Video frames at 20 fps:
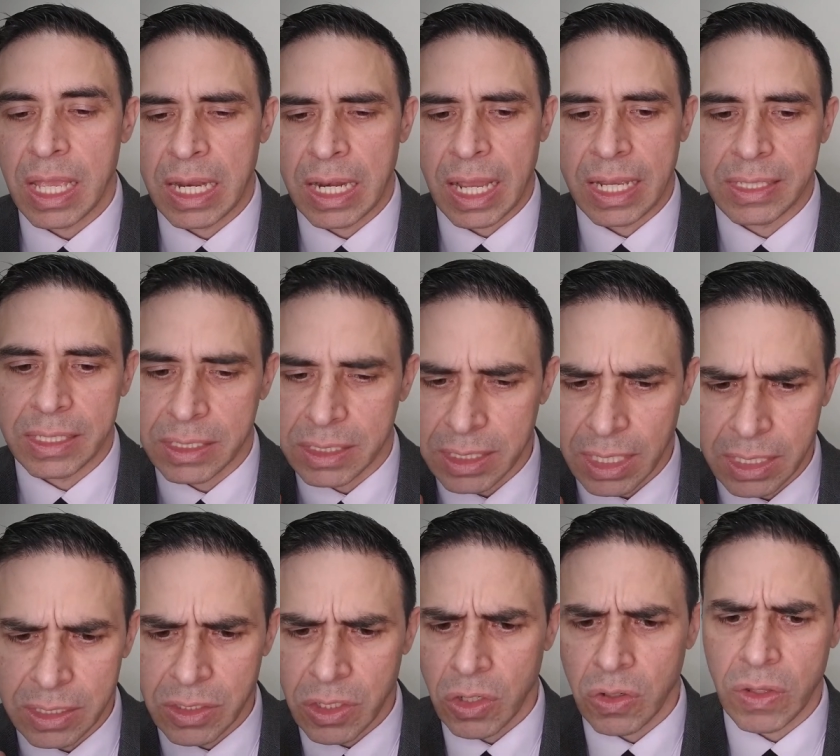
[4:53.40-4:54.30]
and I
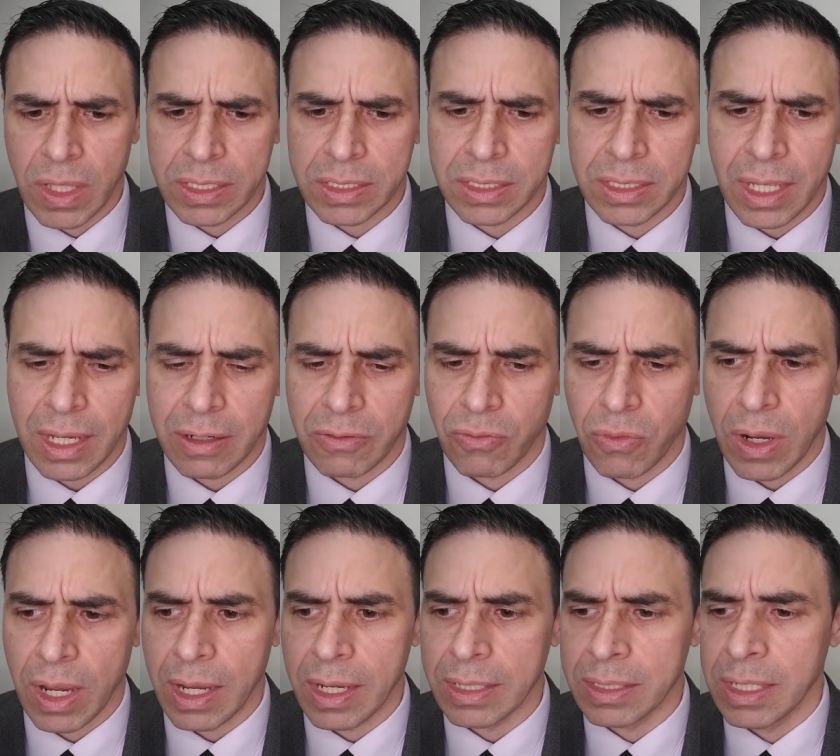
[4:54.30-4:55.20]
decide, no, that's not
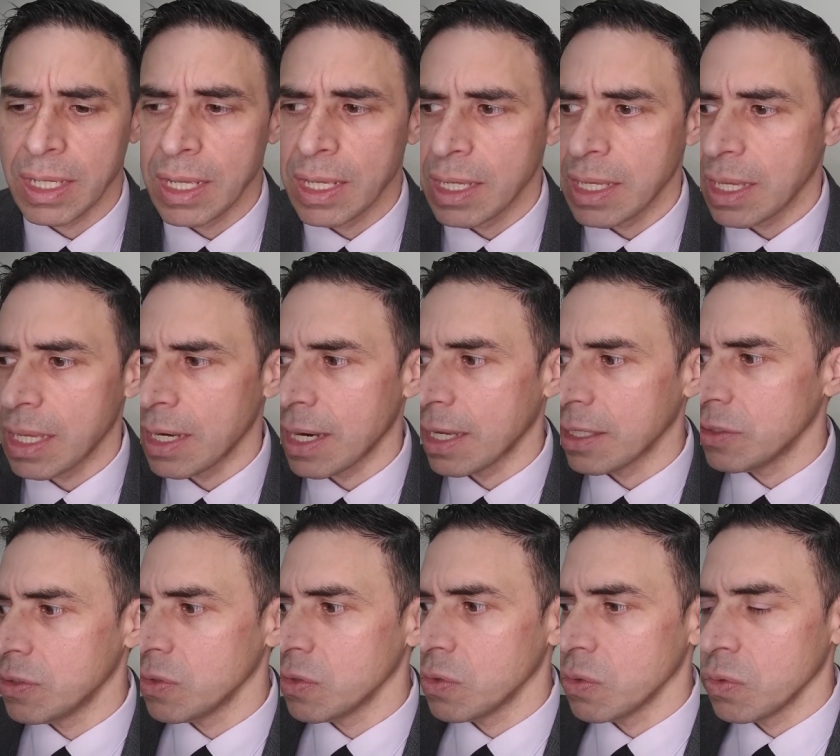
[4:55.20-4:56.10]
right, and I
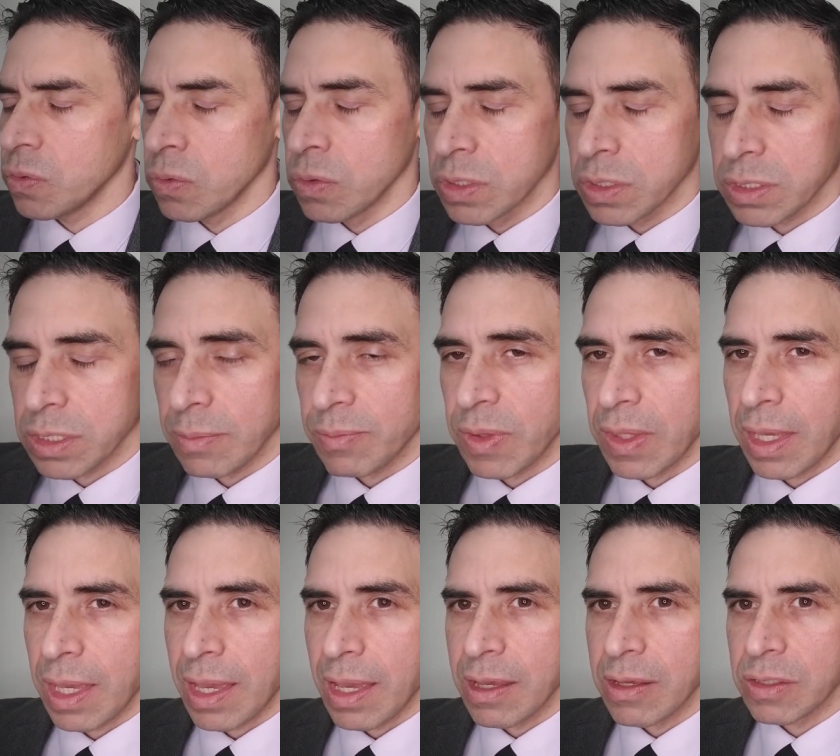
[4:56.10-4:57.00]
do
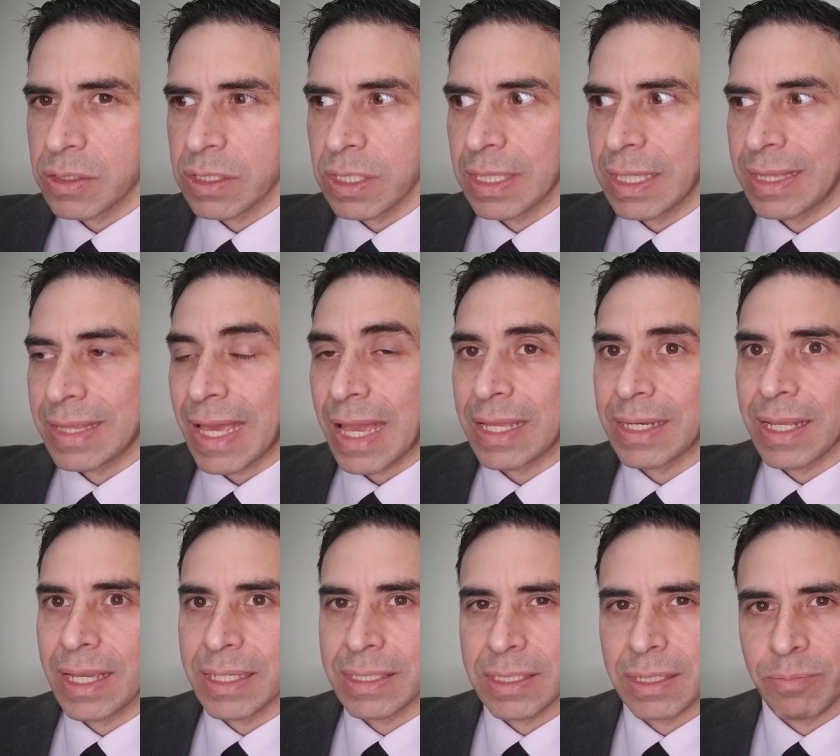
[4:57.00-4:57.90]
something else, and then
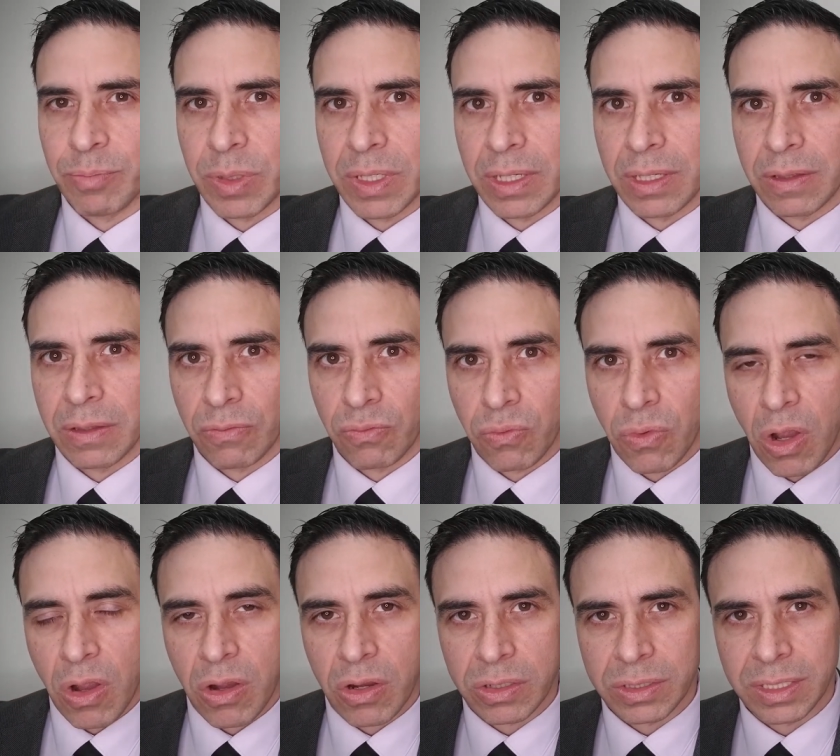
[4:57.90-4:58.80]
that ends up being the
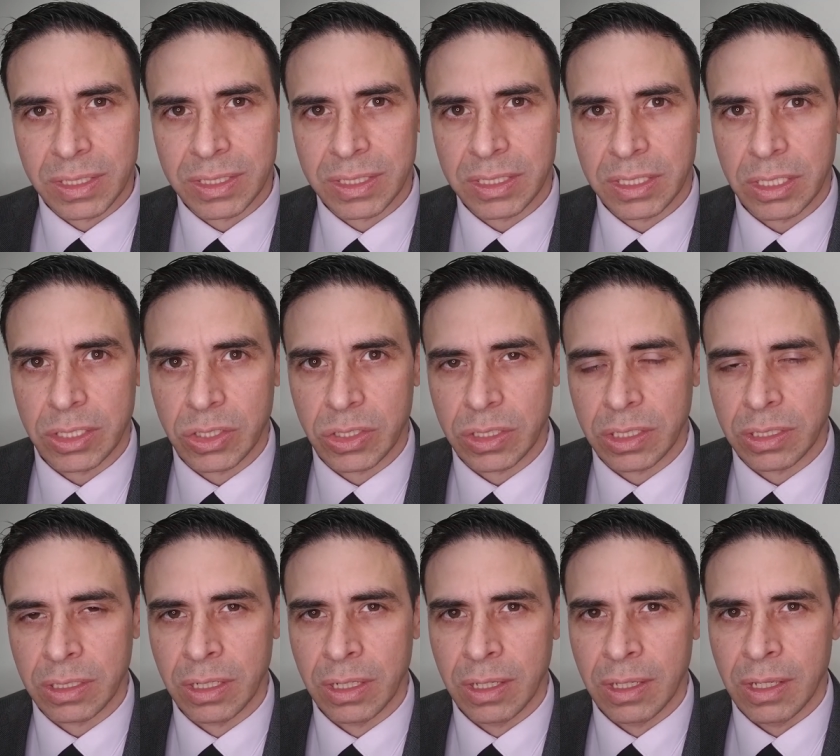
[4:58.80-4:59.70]
wrong
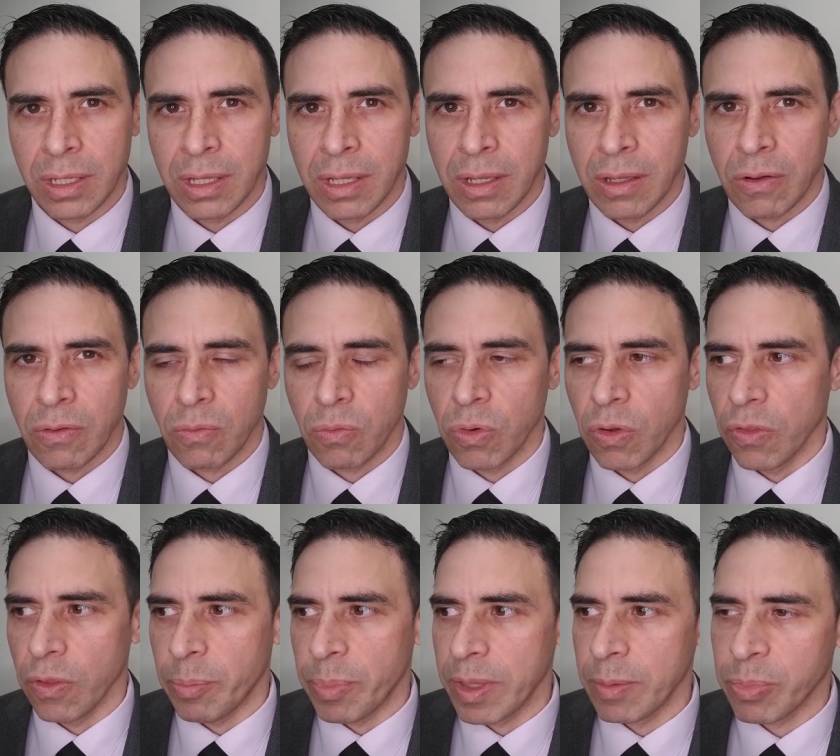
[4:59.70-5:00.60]
decision? will
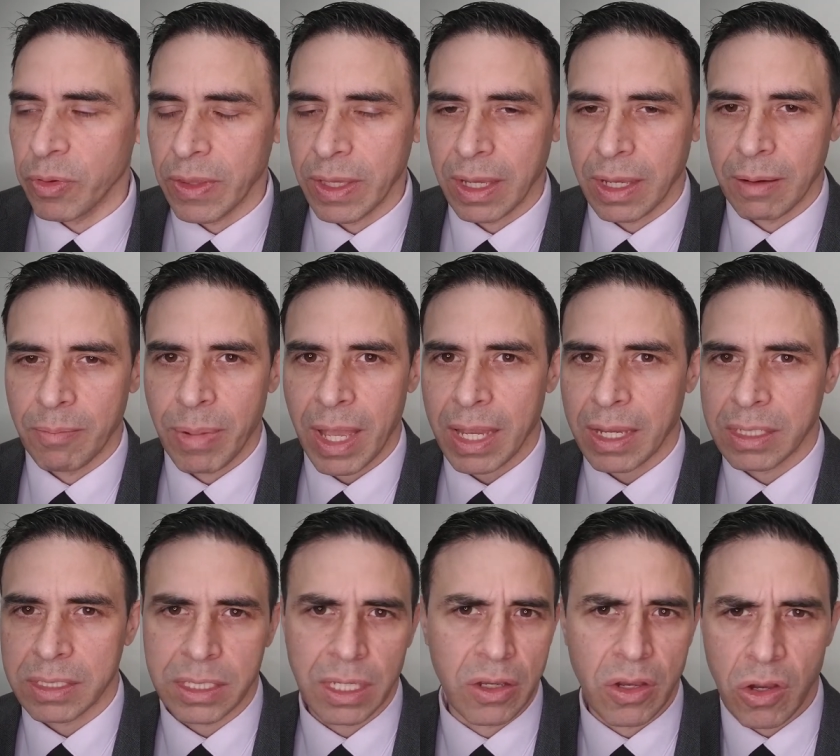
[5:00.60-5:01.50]
the people then come back
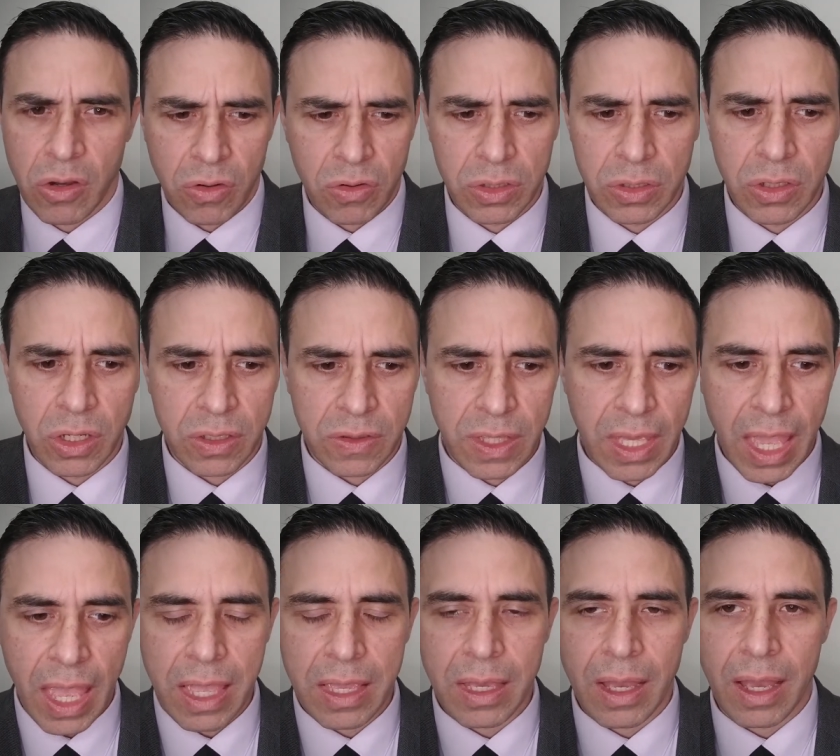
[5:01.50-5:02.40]
and say, oh, look,
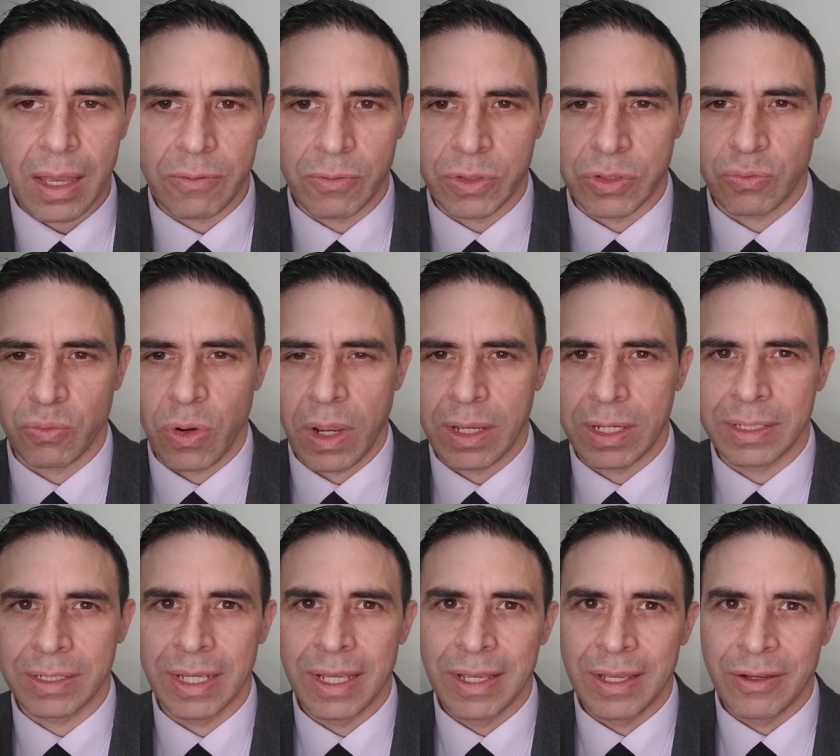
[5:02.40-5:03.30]
the A I was
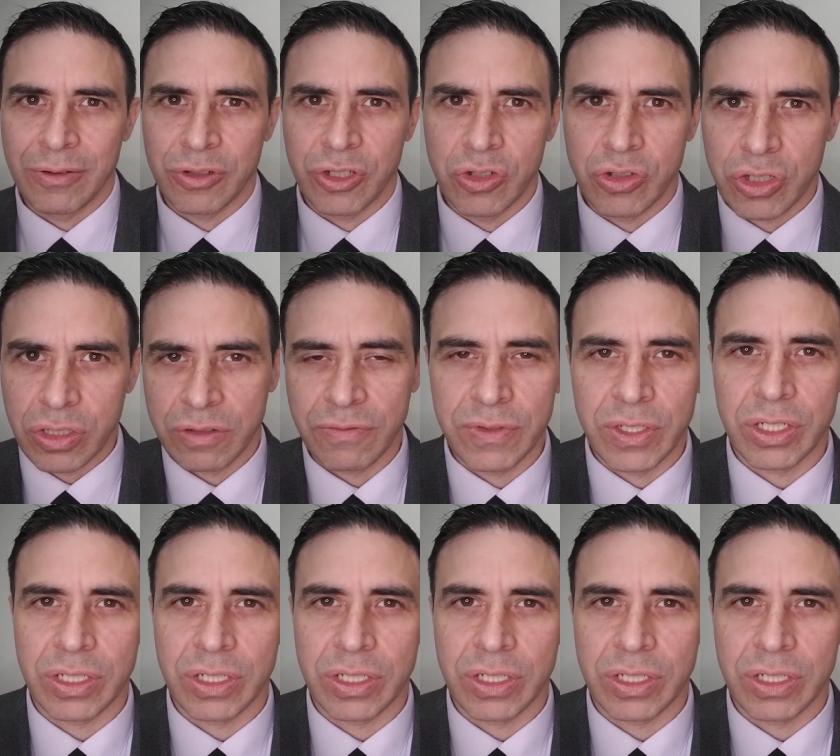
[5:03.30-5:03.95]
right. You should have